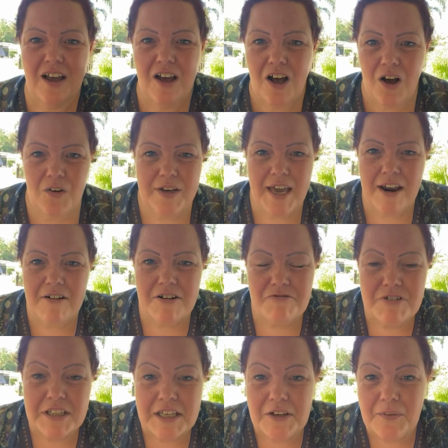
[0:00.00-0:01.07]
Oh, Karen,
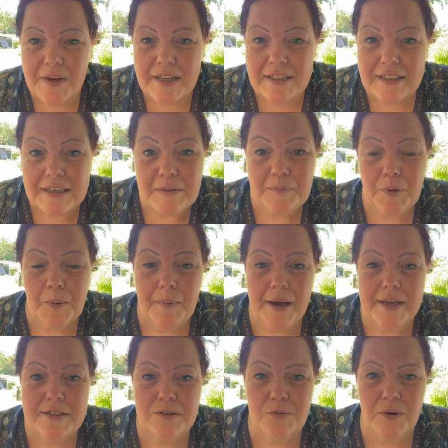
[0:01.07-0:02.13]
really quickly,
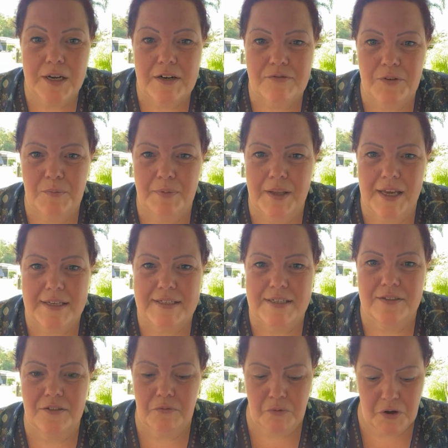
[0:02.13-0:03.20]
Bombay is a wonderful place
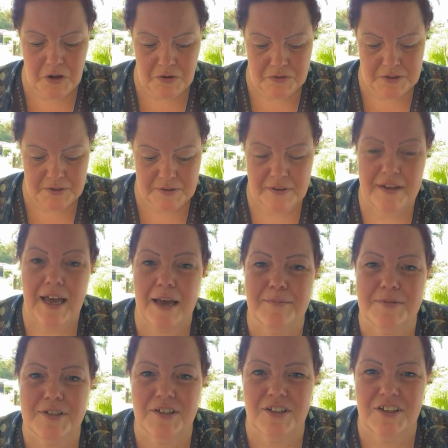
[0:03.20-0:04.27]
in the world.
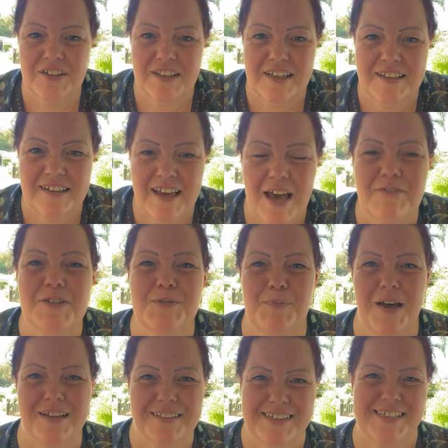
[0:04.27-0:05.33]
Absolutely. Have a
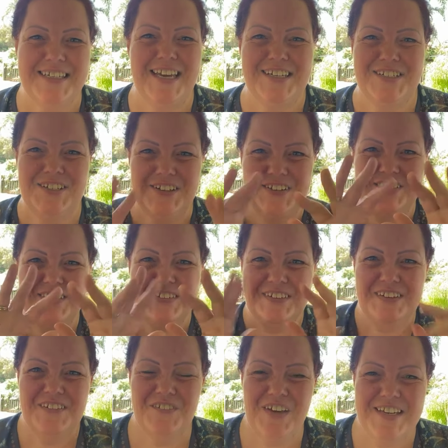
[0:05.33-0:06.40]
sparkling day too.
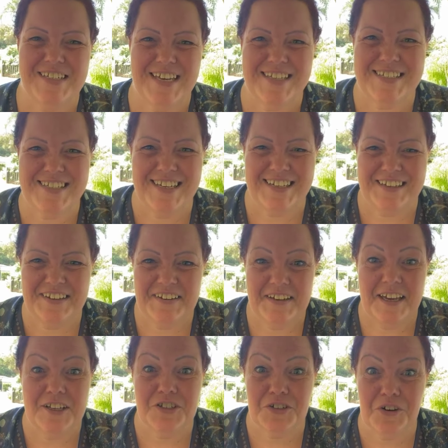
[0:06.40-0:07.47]
Fantastic.
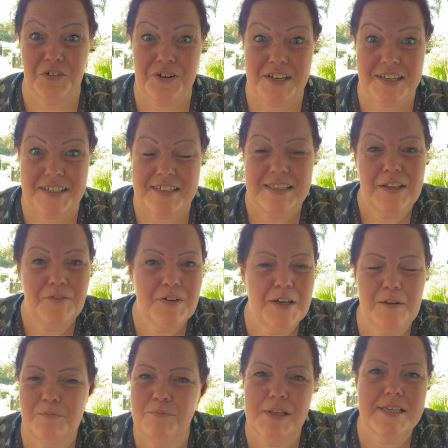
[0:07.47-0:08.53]
It sure is.
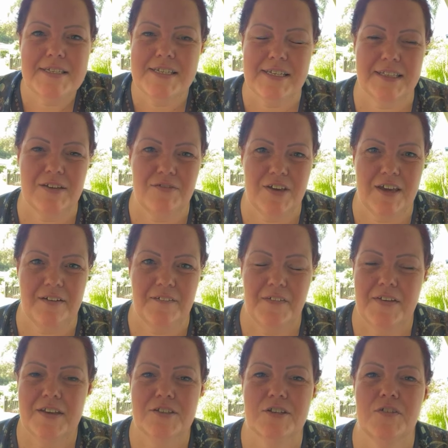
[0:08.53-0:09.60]
Lovely. Blessed to live here.
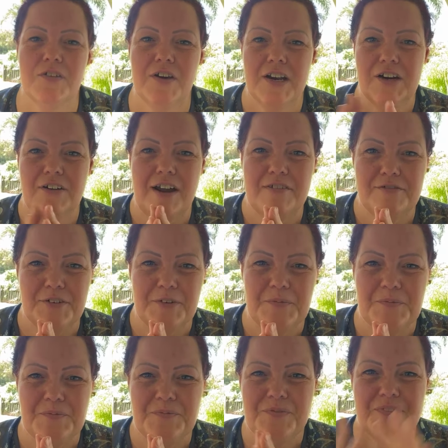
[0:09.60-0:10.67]
So very grateful.
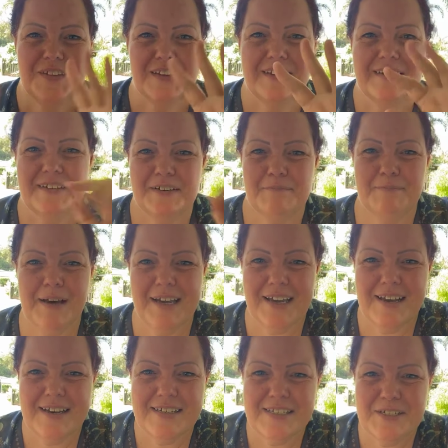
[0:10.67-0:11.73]
Bye,
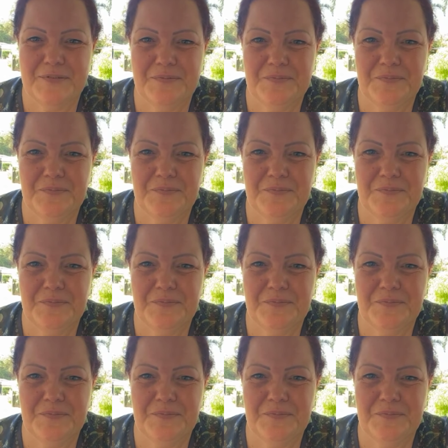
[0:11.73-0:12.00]
guys.